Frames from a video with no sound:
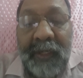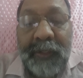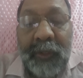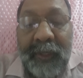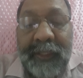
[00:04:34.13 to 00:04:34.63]

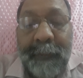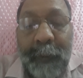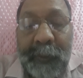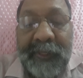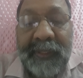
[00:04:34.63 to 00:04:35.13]
So it's a
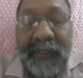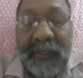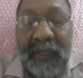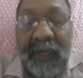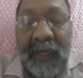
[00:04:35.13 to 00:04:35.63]

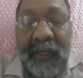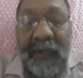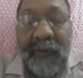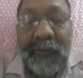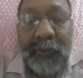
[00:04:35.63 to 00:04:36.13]
process.
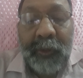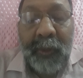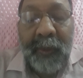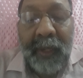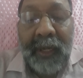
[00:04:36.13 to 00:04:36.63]

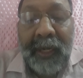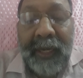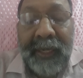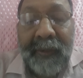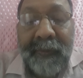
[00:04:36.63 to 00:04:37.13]
So
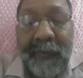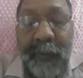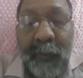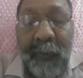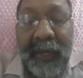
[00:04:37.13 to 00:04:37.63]
learning
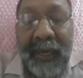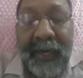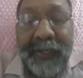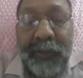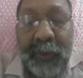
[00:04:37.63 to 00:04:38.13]
will
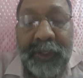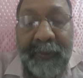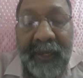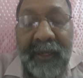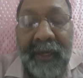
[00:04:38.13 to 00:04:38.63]
lead us to
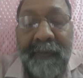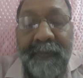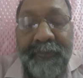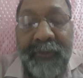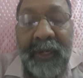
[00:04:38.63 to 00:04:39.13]
speaking,
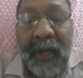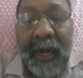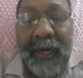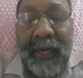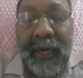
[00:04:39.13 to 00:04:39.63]

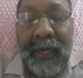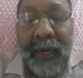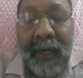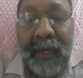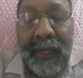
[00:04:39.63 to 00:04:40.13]
and
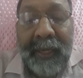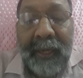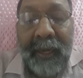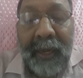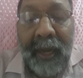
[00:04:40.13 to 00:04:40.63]

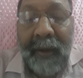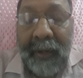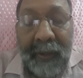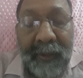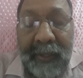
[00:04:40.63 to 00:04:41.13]
listening
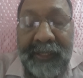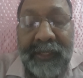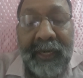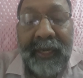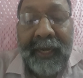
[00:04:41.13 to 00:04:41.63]

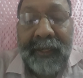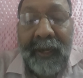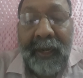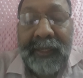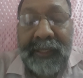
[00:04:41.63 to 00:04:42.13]

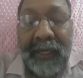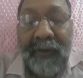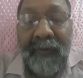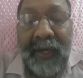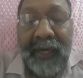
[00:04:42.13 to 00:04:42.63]

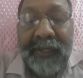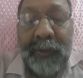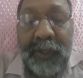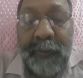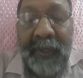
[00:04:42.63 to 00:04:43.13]
will lead us
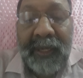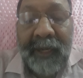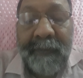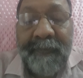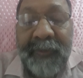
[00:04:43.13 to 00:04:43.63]
to
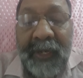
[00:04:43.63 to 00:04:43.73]
speaking.